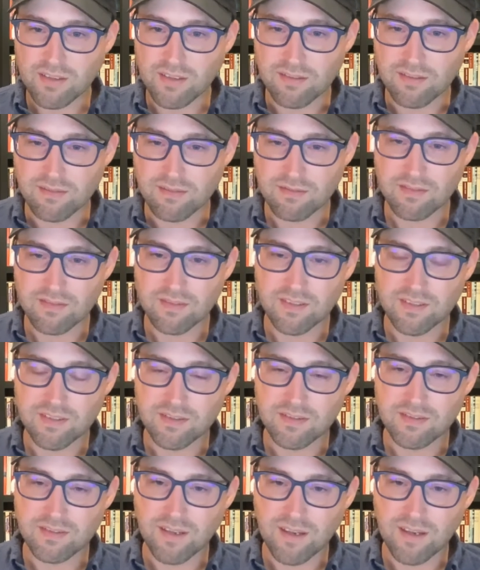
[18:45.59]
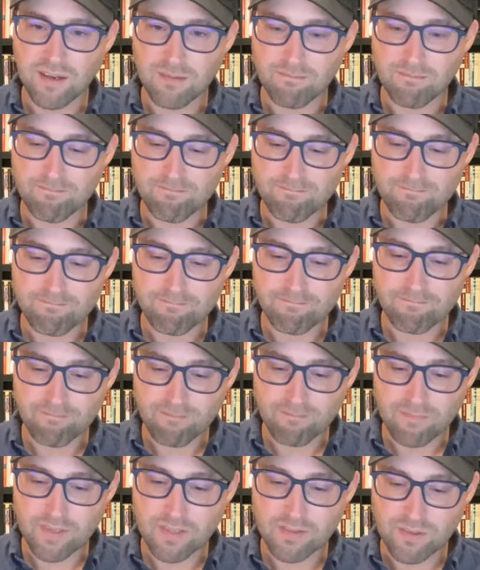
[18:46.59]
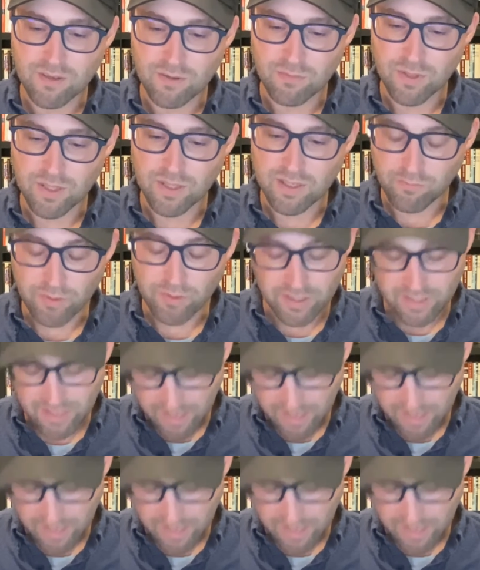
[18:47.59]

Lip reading: and it's so really